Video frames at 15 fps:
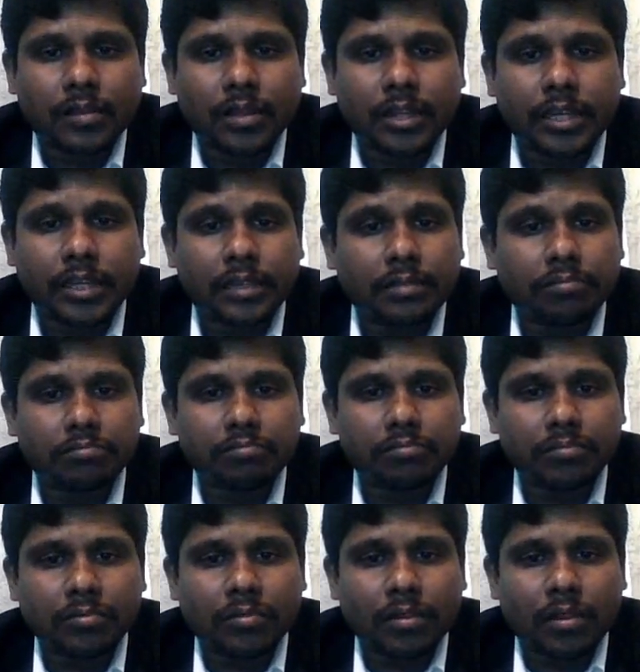can
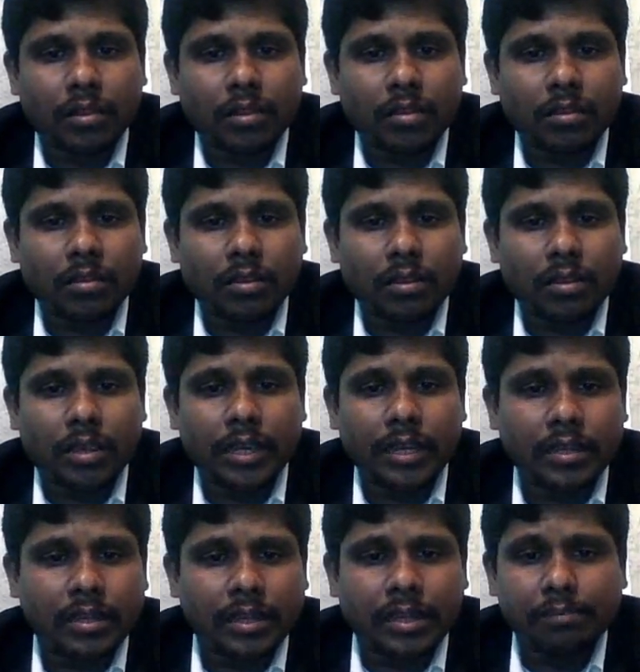get
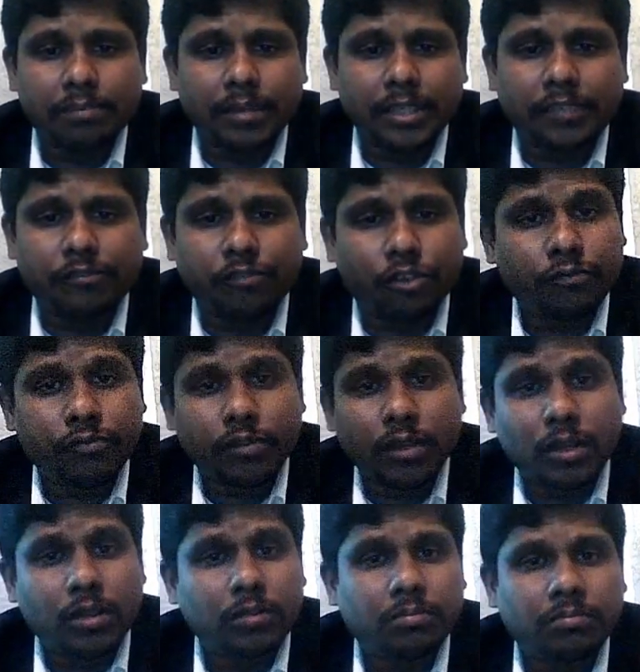the complete form
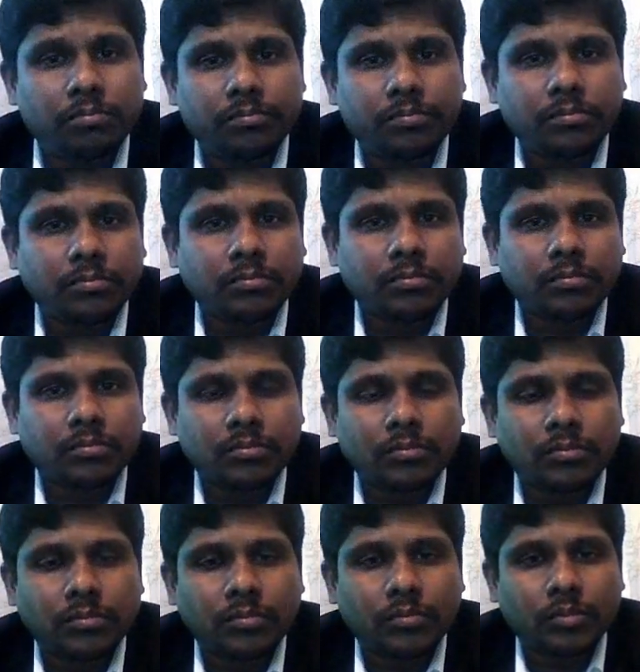filled
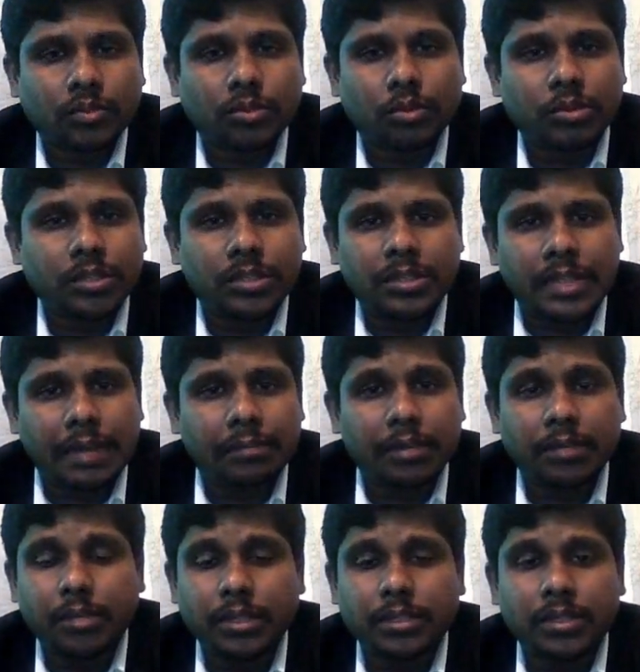through his tablet
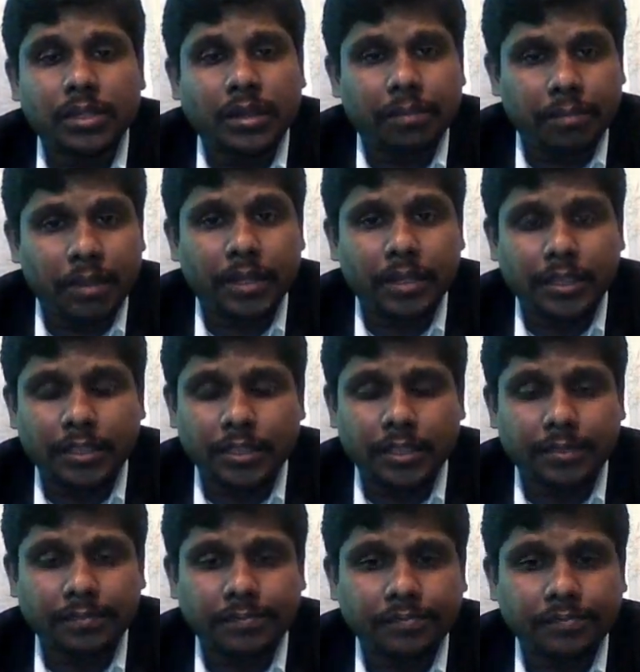based application,